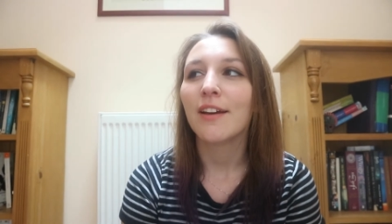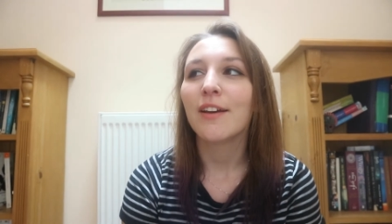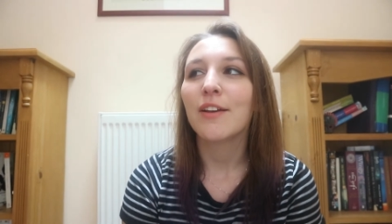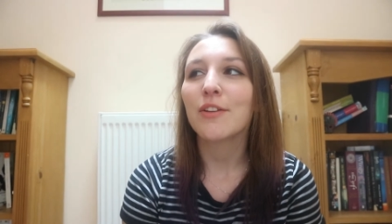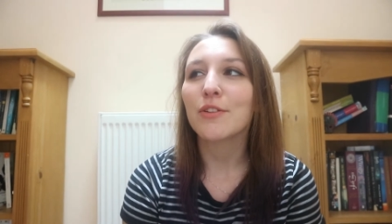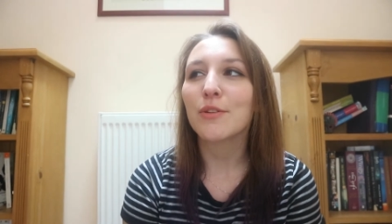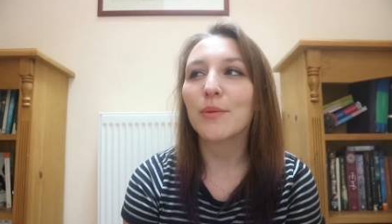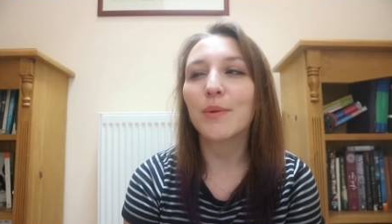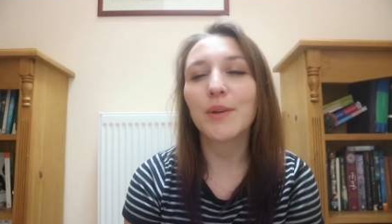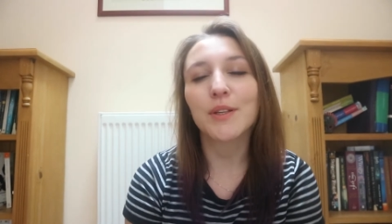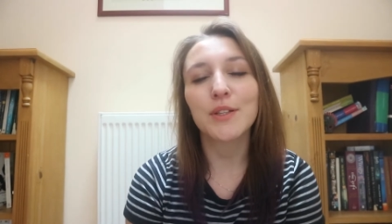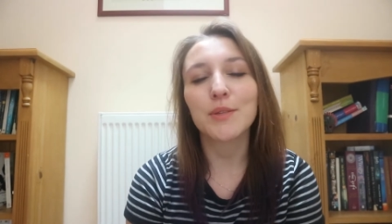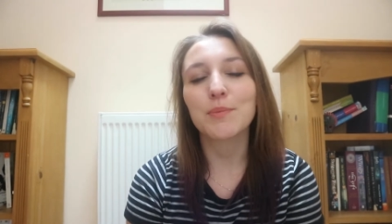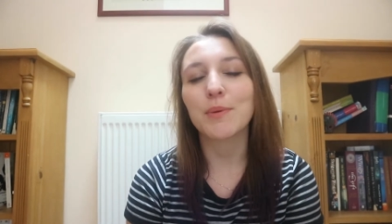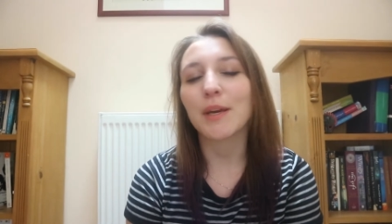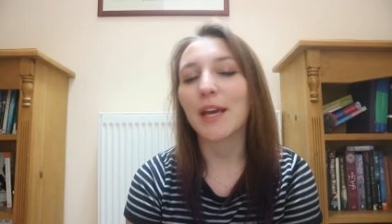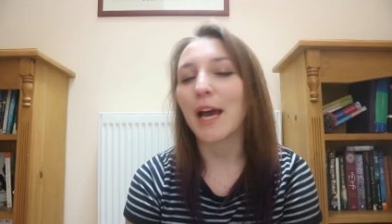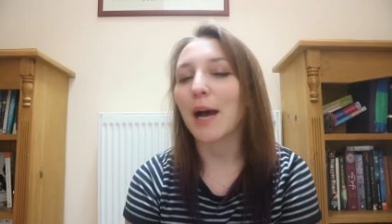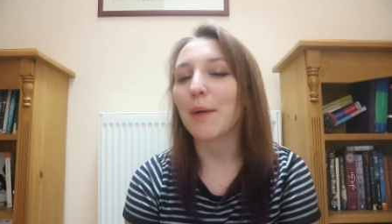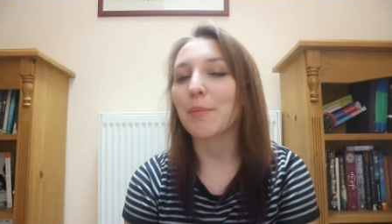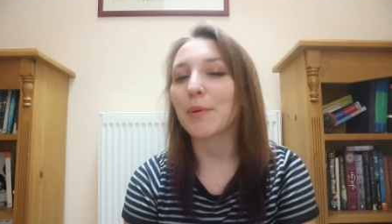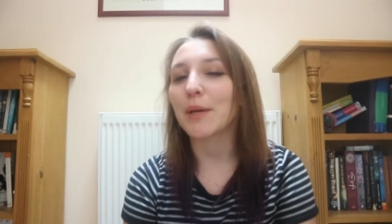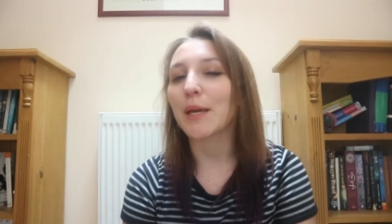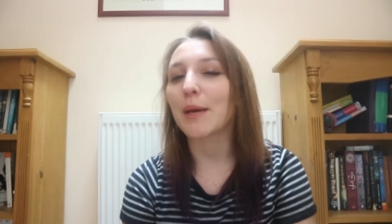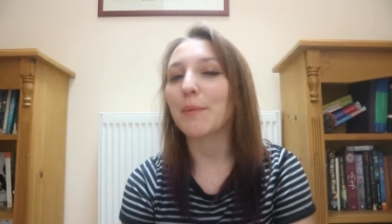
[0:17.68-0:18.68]
something to be
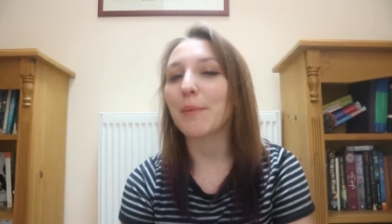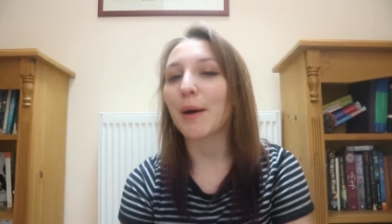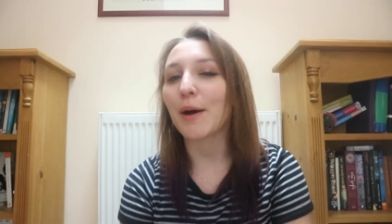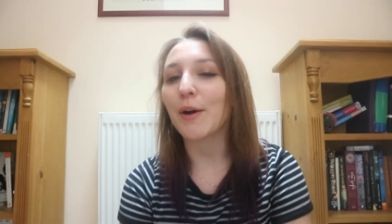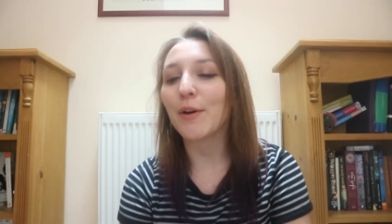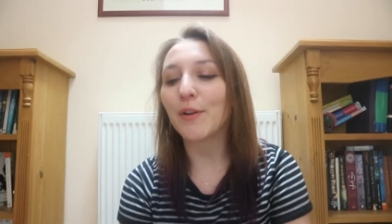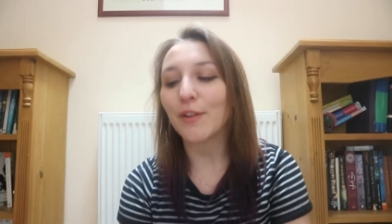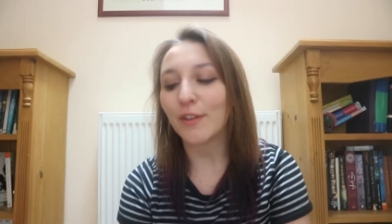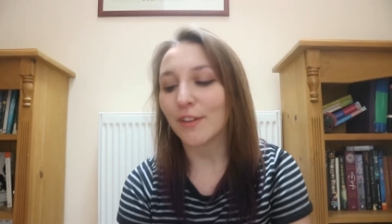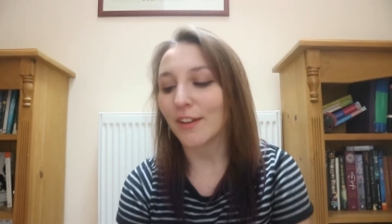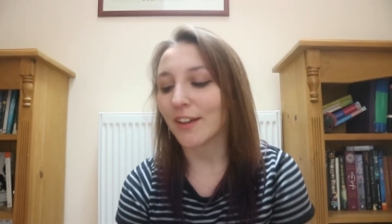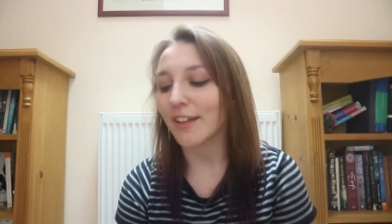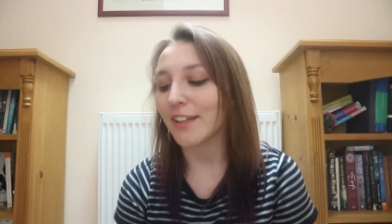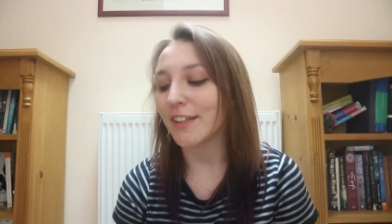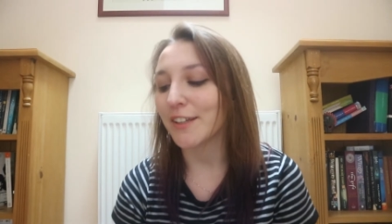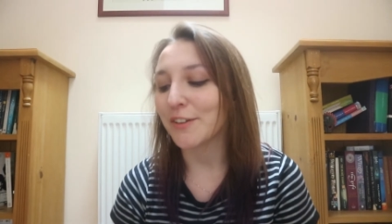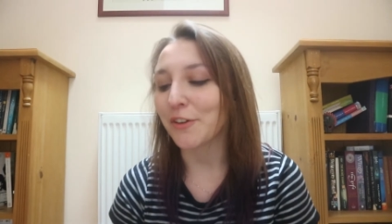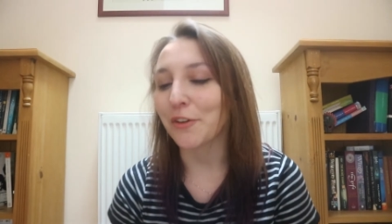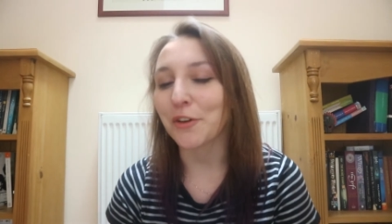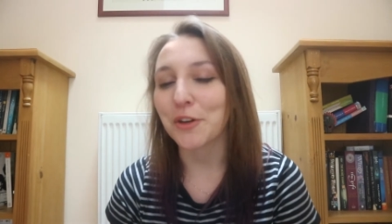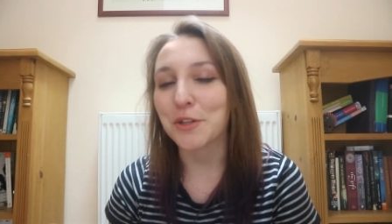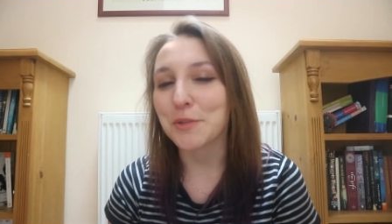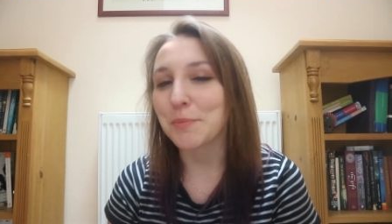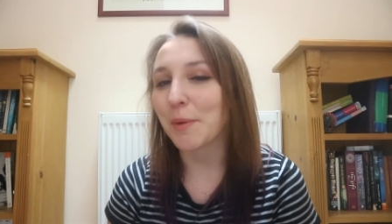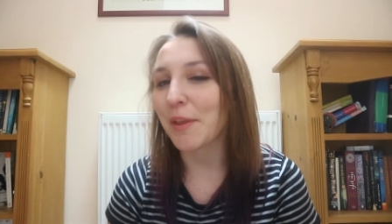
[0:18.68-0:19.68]
happy about. Like, you're
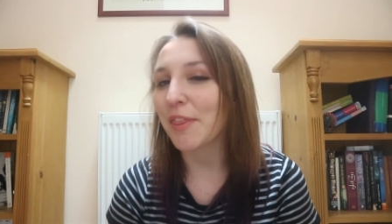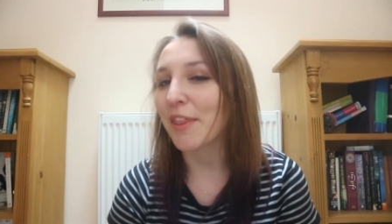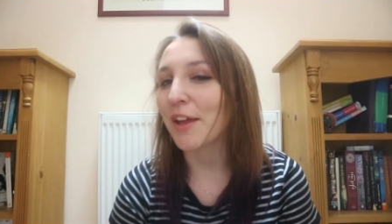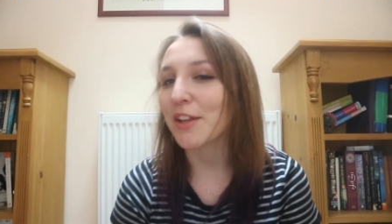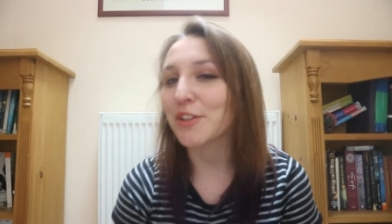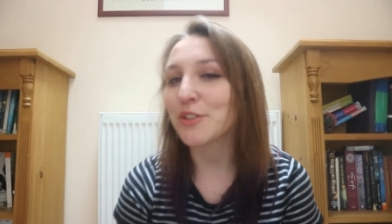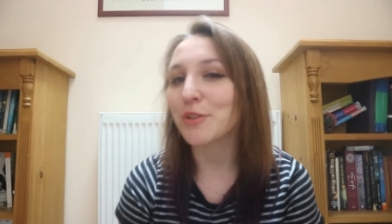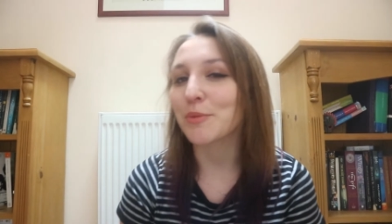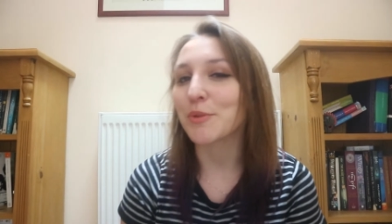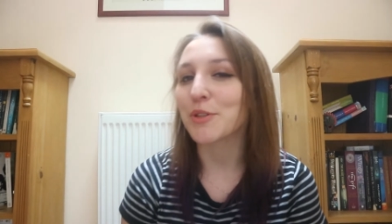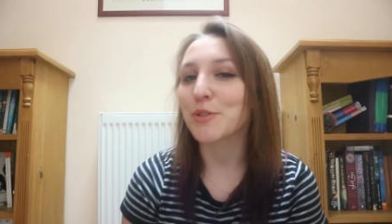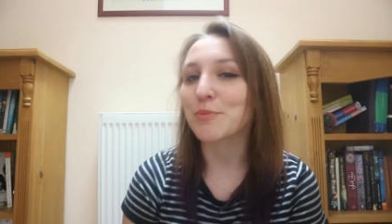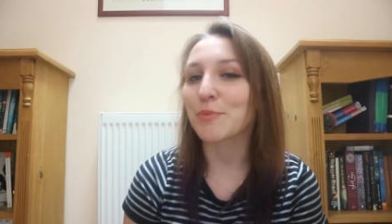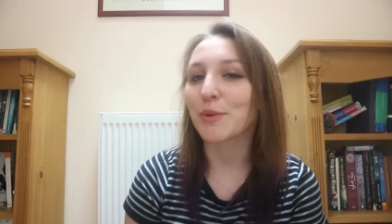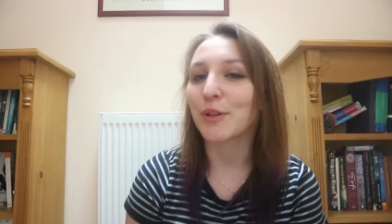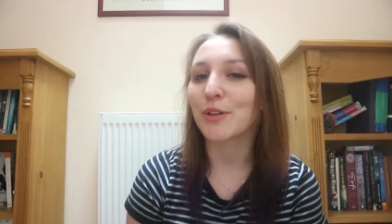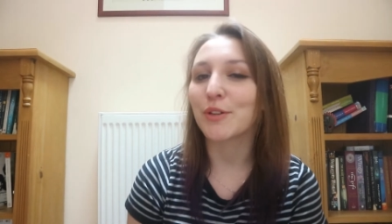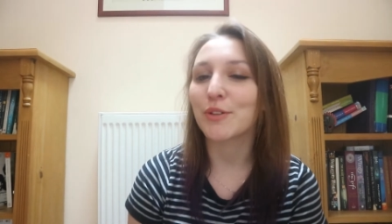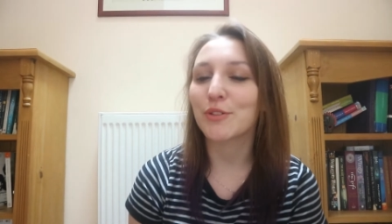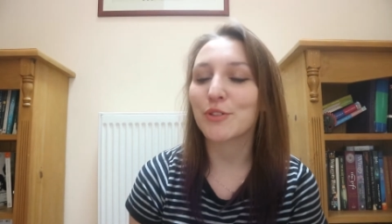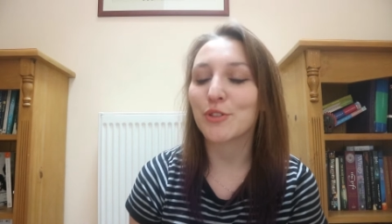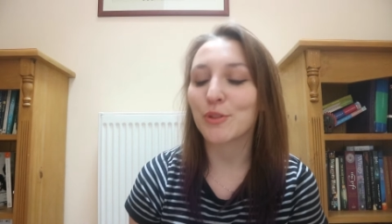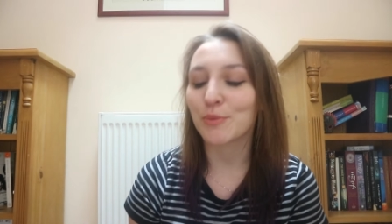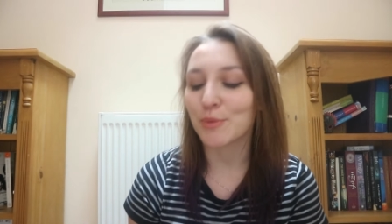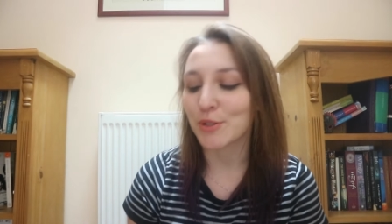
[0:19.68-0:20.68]
not going to spend that too much
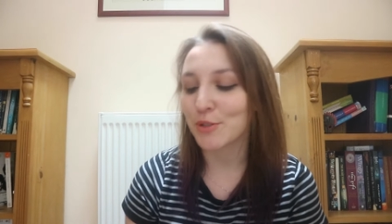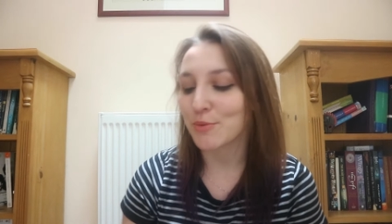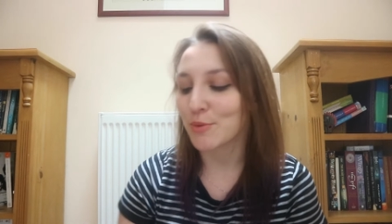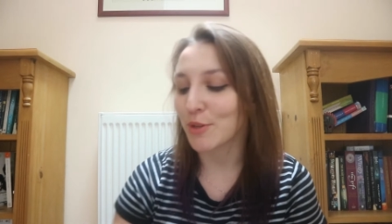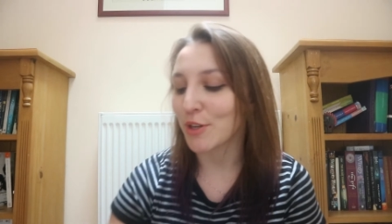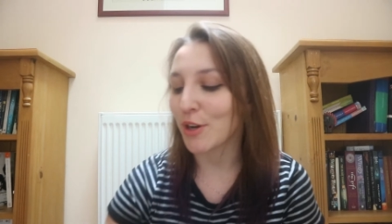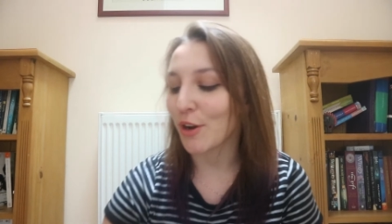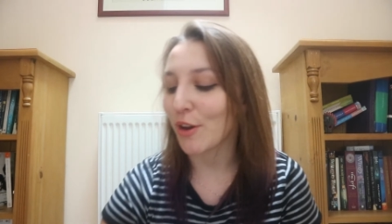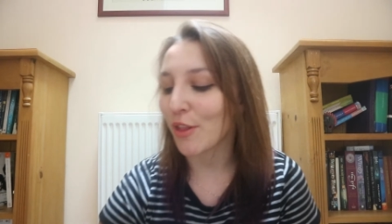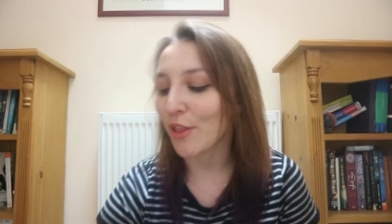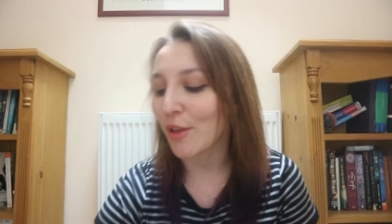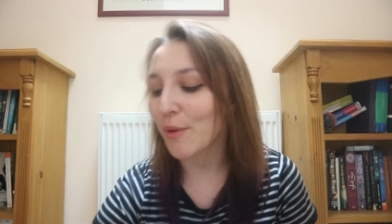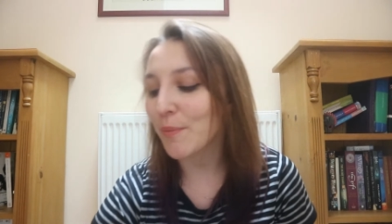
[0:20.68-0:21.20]
money on